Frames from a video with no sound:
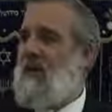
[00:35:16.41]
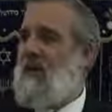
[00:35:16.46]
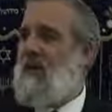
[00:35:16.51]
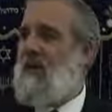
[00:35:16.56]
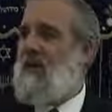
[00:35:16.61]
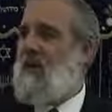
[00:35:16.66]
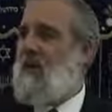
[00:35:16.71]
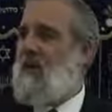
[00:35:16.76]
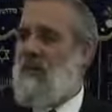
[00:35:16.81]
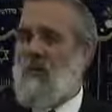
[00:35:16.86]

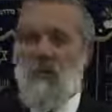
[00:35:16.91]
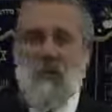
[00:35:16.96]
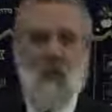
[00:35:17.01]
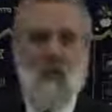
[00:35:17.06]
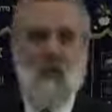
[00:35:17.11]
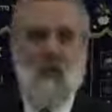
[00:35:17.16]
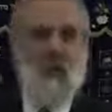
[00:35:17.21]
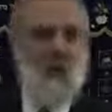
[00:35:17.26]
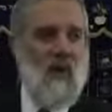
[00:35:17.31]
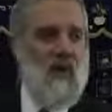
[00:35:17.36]
that if we don't
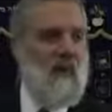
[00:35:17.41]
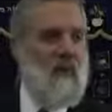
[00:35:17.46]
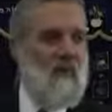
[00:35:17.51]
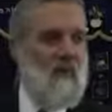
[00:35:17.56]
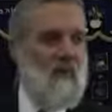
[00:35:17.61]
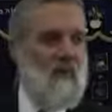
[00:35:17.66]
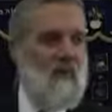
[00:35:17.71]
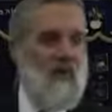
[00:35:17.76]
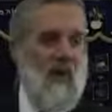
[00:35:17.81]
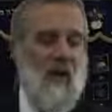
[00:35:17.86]
correct
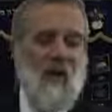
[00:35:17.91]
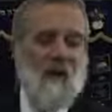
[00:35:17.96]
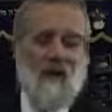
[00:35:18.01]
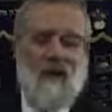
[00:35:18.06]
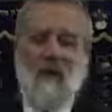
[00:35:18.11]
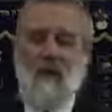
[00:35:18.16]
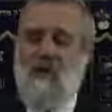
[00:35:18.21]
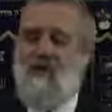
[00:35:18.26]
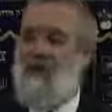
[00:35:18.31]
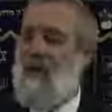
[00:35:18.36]
it in
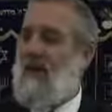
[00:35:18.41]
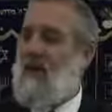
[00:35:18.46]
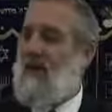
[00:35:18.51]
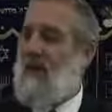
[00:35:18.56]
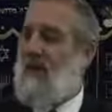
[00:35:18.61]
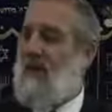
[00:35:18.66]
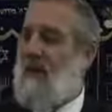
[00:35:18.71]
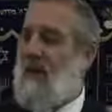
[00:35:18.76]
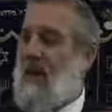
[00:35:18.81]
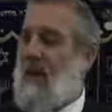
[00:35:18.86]
time, it may
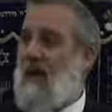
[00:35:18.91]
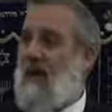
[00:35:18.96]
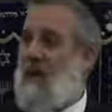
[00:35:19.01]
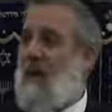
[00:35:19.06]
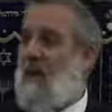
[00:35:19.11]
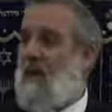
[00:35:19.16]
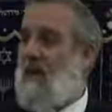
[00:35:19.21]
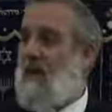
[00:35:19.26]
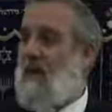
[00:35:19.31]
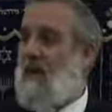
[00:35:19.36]
come back later